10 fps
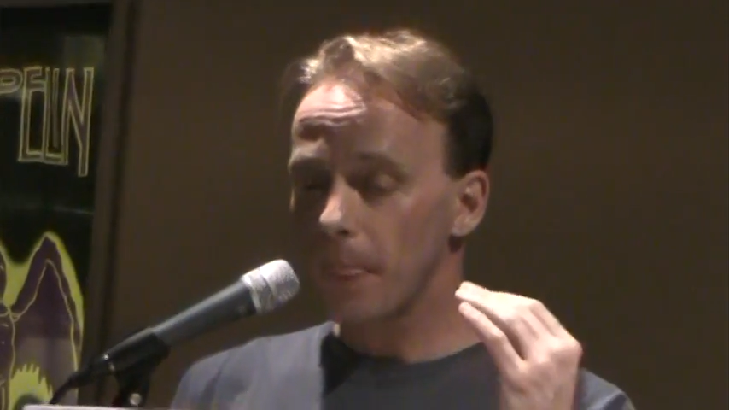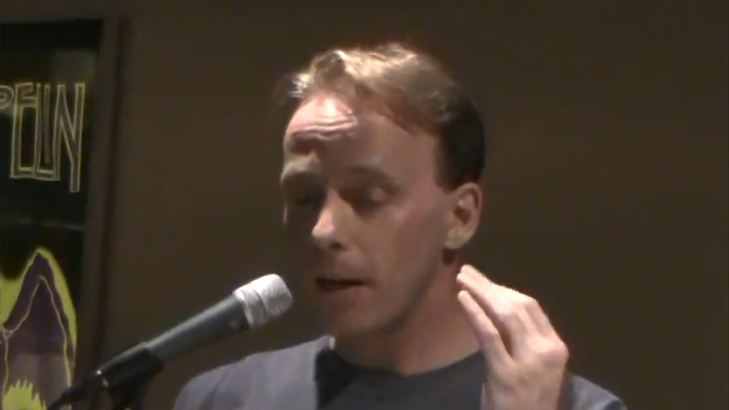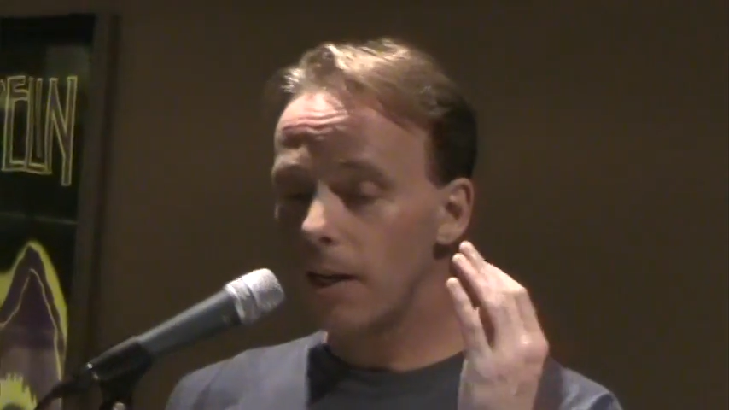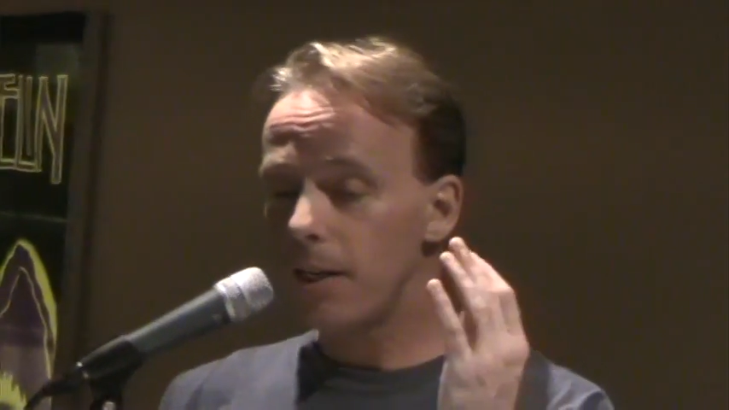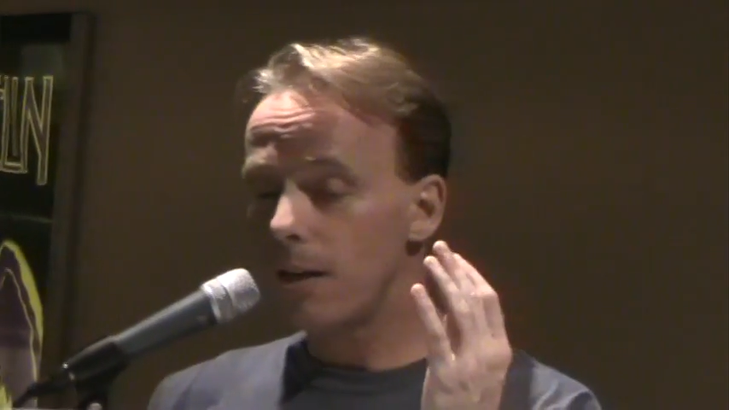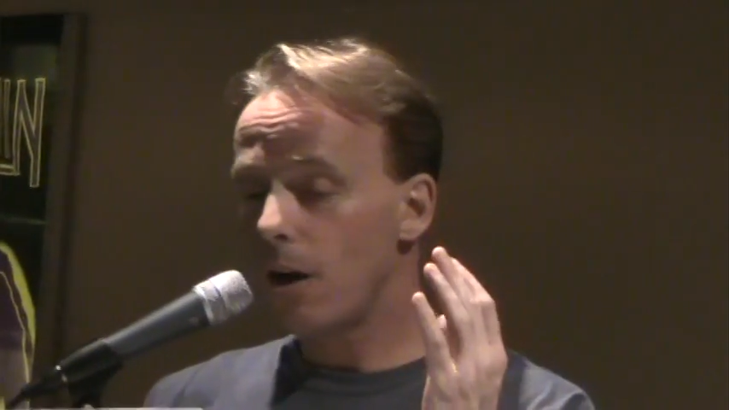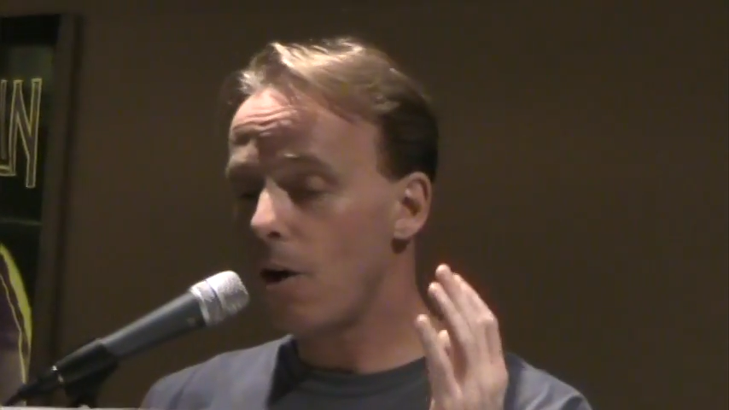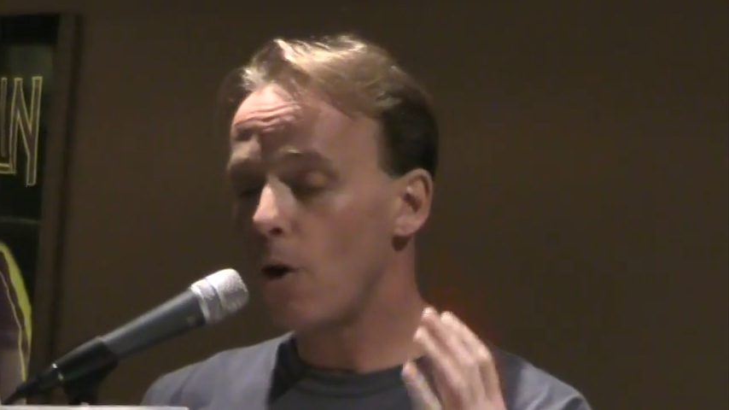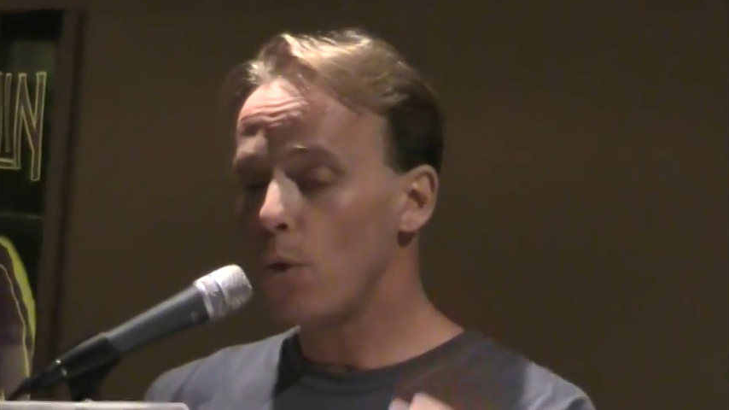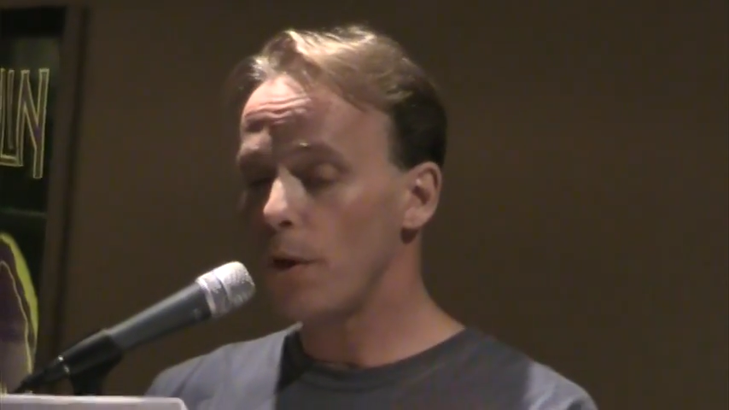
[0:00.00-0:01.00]
lit
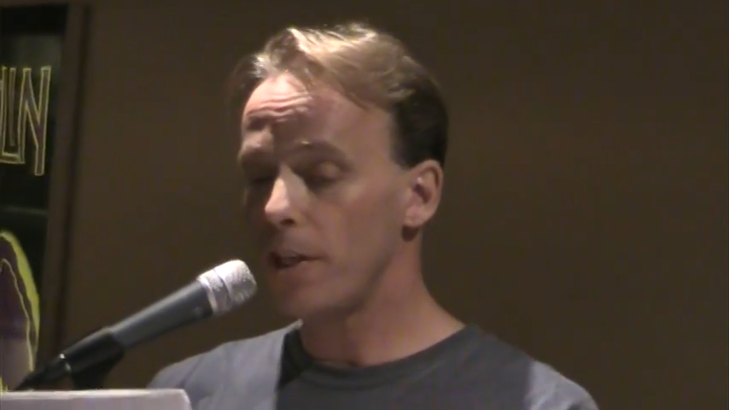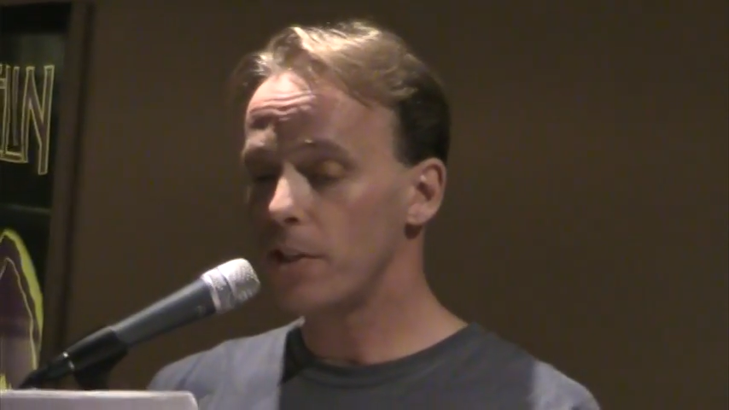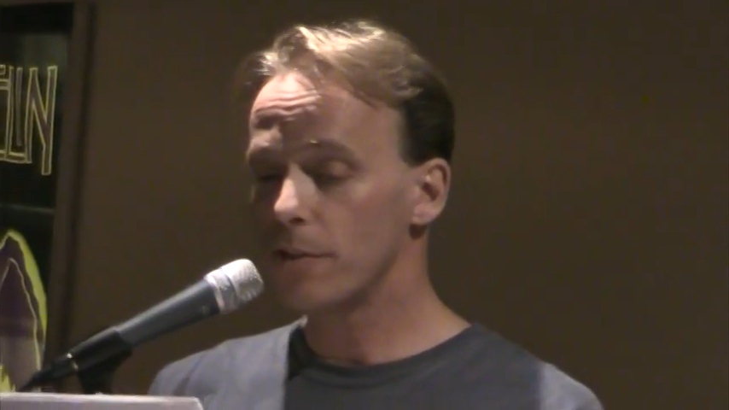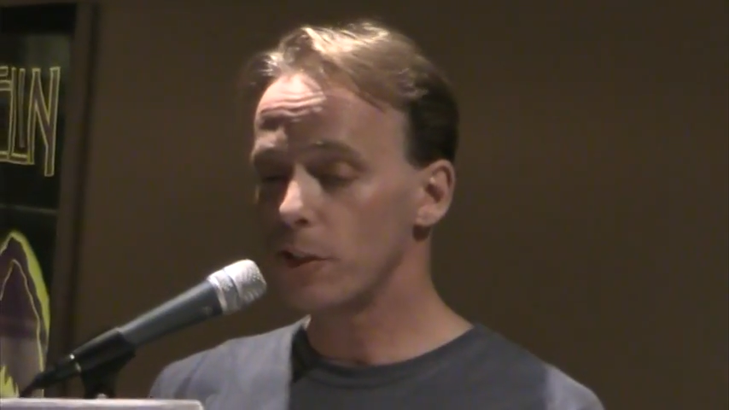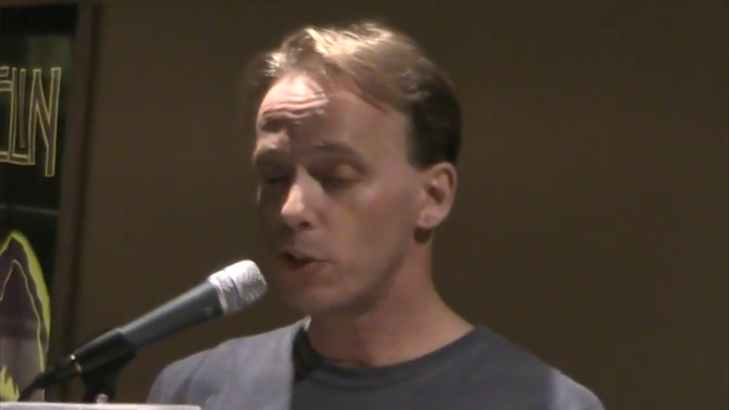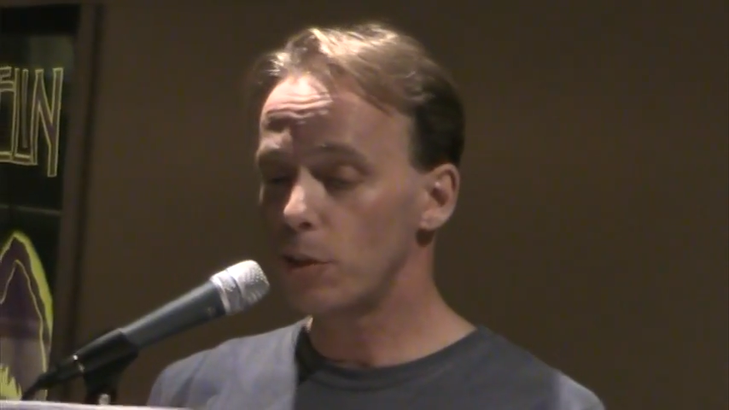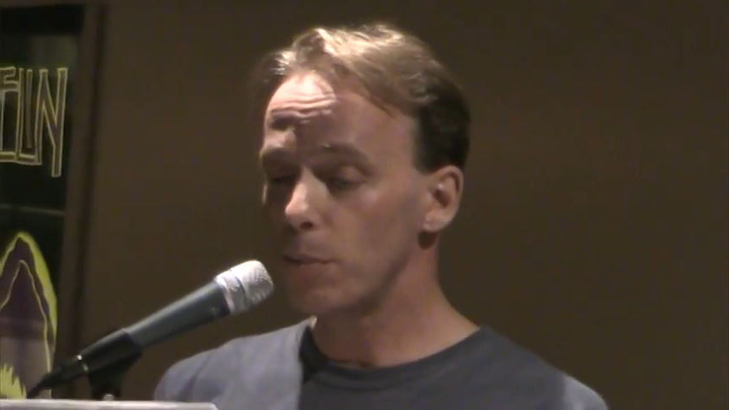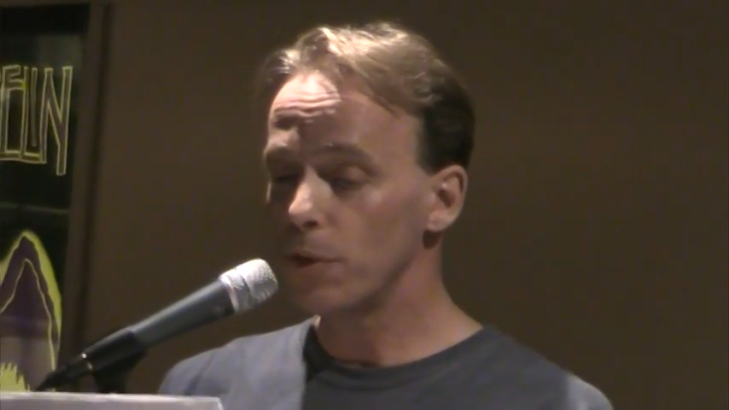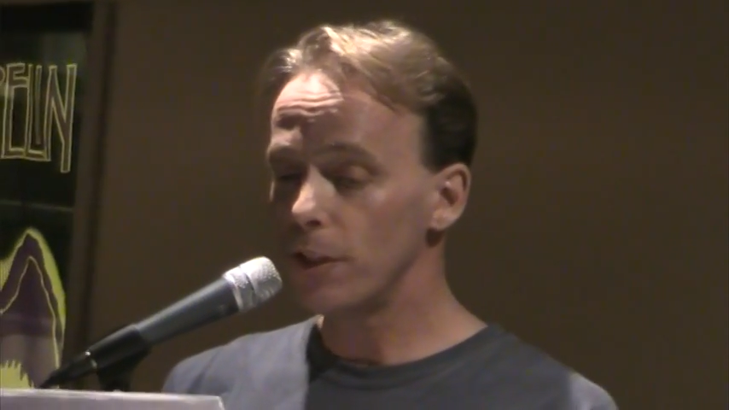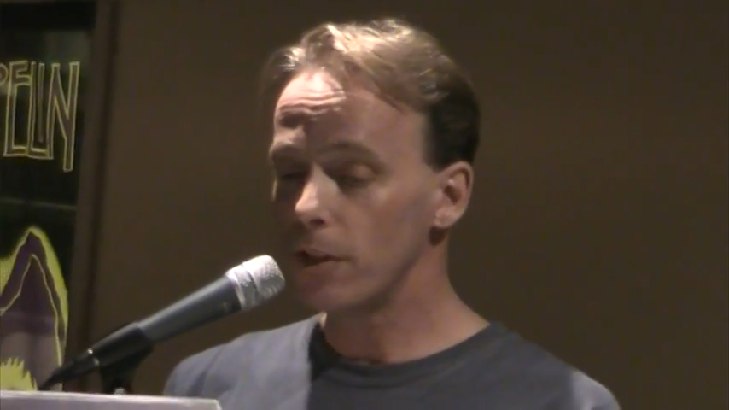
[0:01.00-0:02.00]
hallways of the
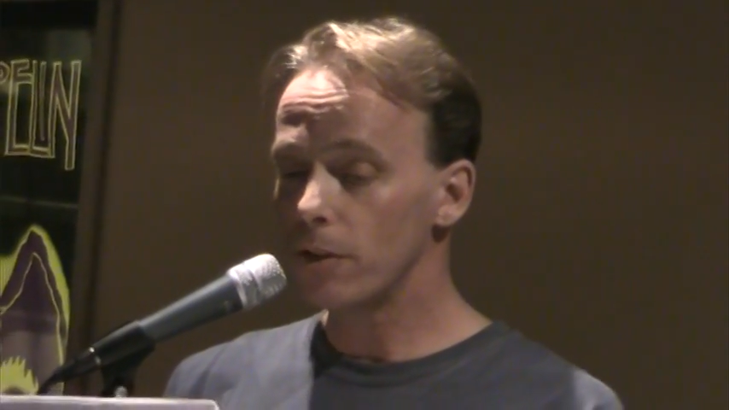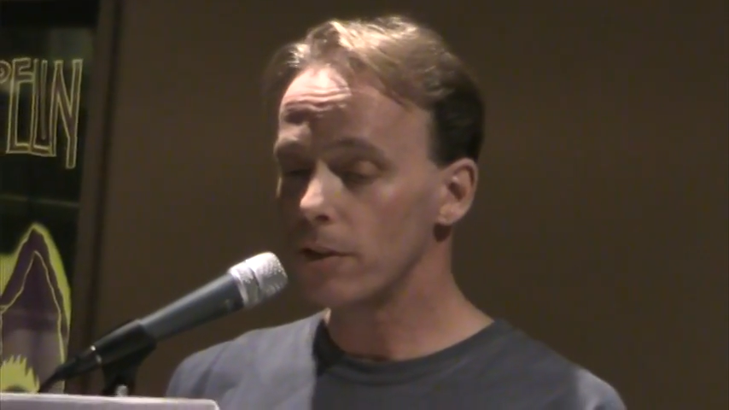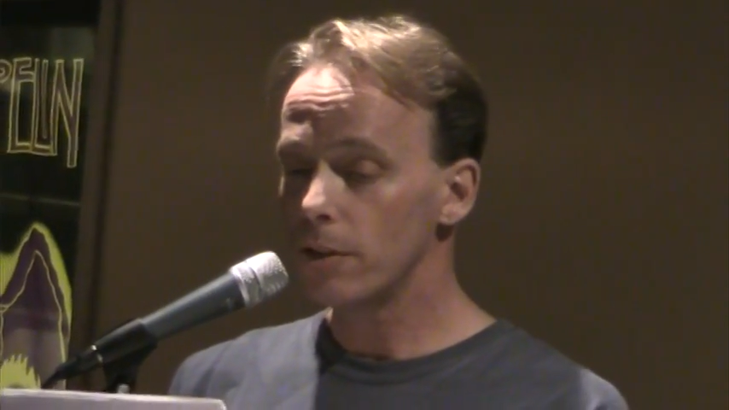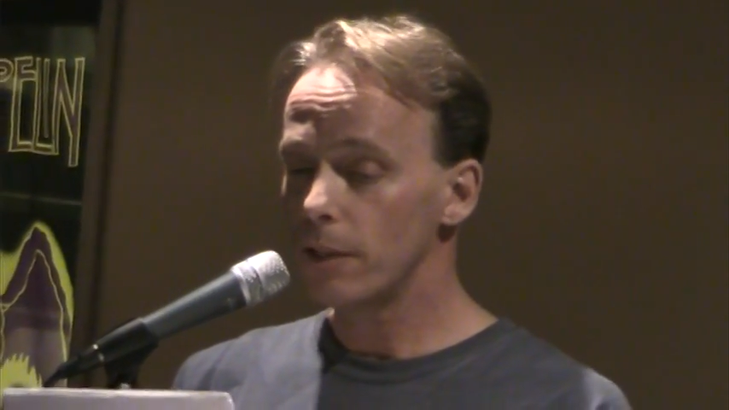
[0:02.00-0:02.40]
Triple Nickel